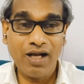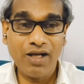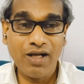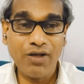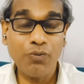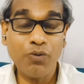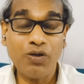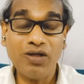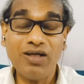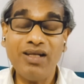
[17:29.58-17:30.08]

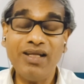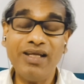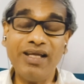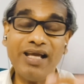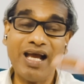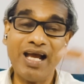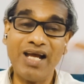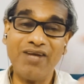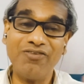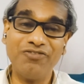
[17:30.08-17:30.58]
And
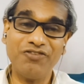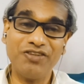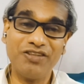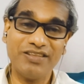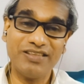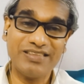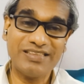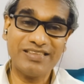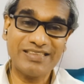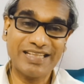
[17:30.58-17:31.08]
only
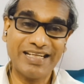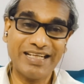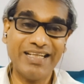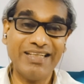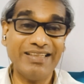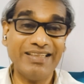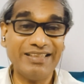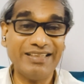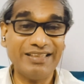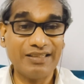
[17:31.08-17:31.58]
after the
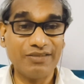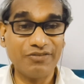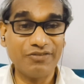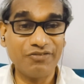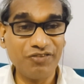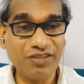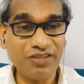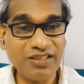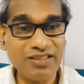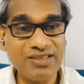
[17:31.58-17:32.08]
child
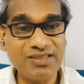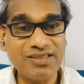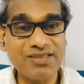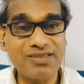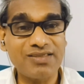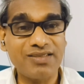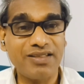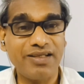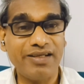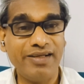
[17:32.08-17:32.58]

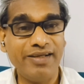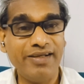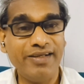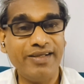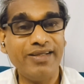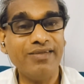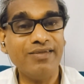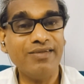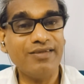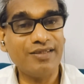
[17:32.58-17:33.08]
finishes
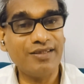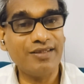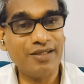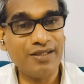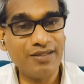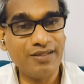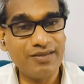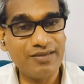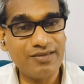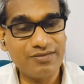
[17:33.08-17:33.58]
eating,
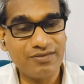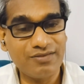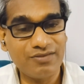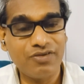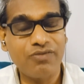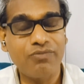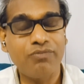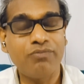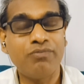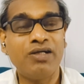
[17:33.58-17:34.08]
the
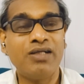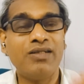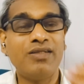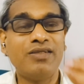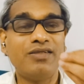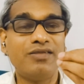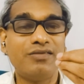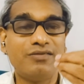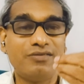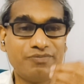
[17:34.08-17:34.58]

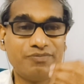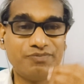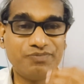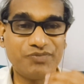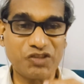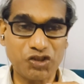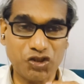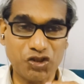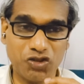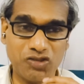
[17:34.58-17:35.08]
mother
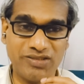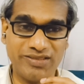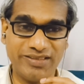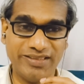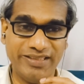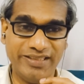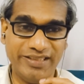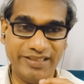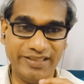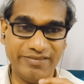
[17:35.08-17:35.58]

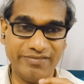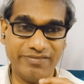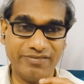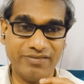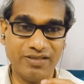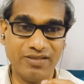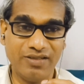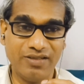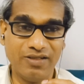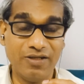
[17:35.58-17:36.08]
starts eating
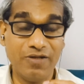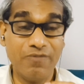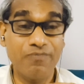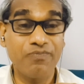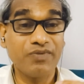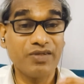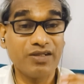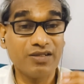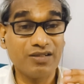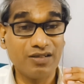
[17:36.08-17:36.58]

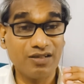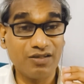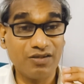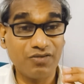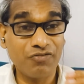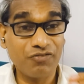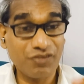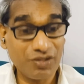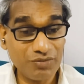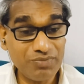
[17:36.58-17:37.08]

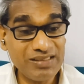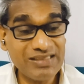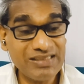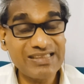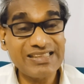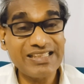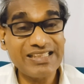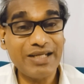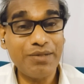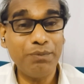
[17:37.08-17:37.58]
from
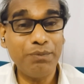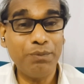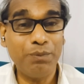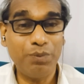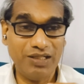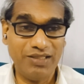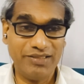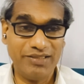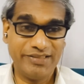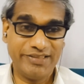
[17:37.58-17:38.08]
the same
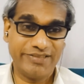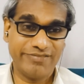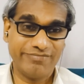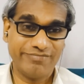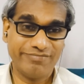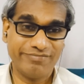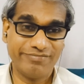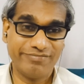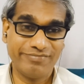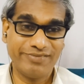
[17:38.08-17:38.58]
plate.
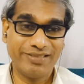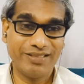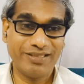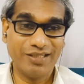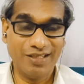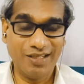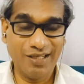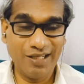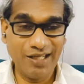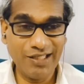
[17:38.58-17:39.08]

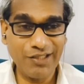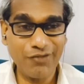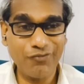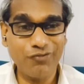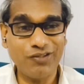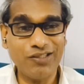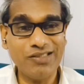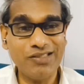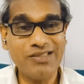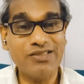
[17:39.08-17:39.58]

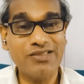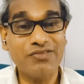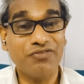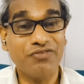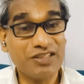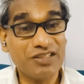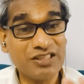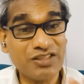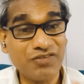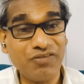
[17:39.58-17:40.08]
Likewise,
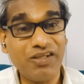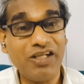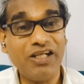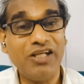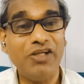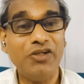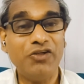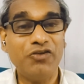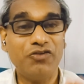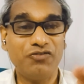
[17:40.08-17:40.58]
first we
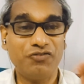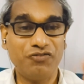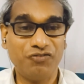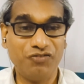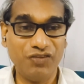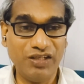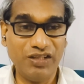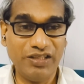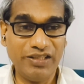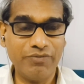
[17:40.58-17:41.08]
need to
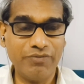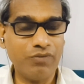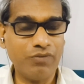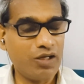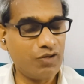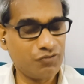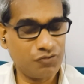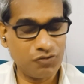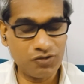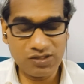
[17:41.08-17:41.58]
feed
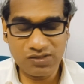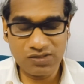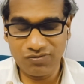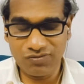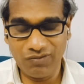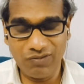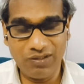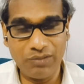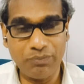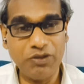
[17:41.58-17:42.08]
him. Of course,
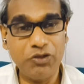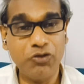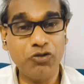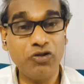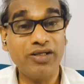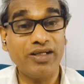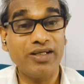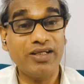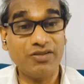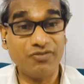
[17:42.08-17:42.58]
we will be
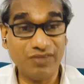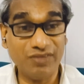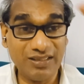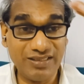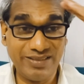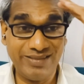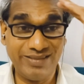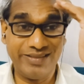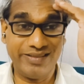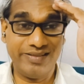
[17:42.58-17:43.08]
doing it
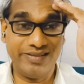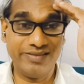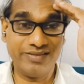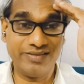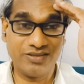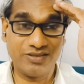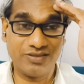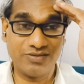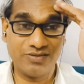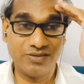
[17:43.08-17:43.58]
with
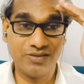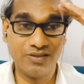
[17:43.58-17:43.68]
intellect,